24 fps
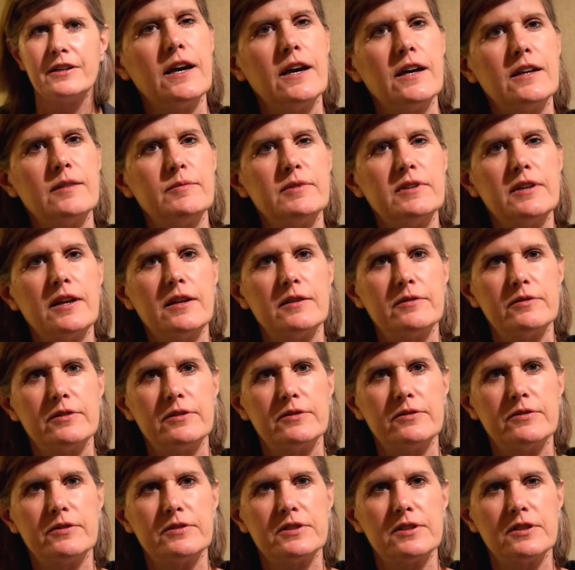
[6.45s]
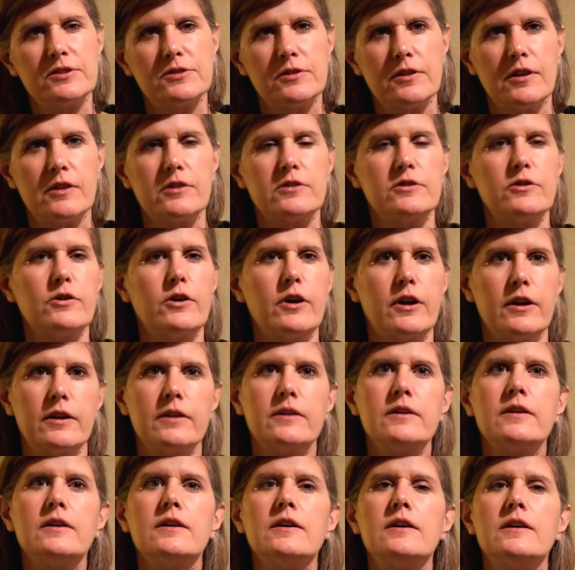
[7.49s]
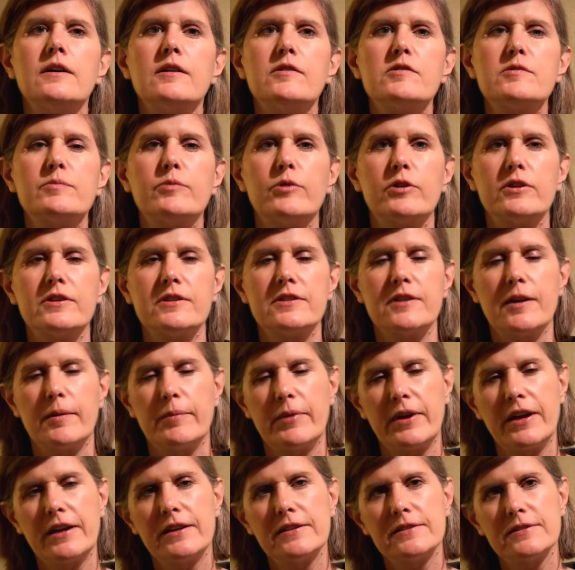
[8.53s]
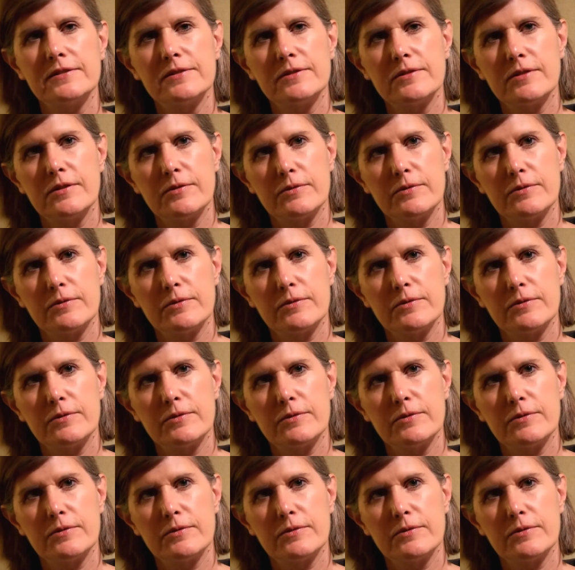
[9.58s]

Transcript: And I'm a native of central Illinois. I was born in Champaign,